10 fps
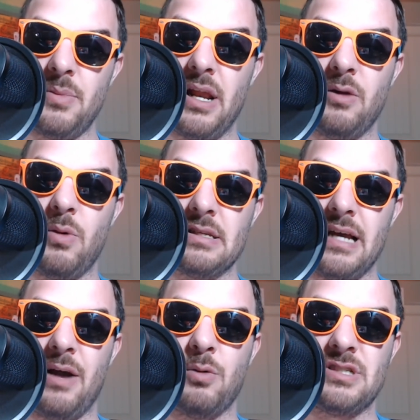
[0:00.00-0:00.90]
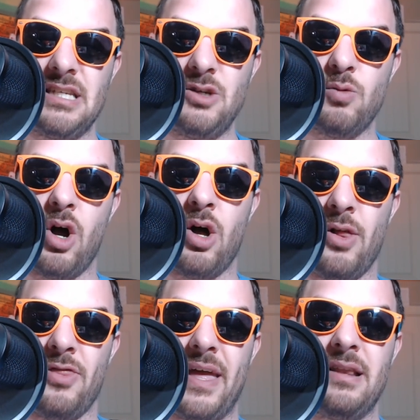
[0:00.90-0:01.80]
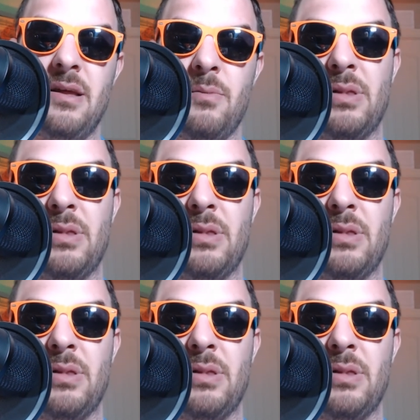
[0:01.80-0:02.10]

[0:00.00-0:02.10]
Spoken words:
But anyways, I will see you all then.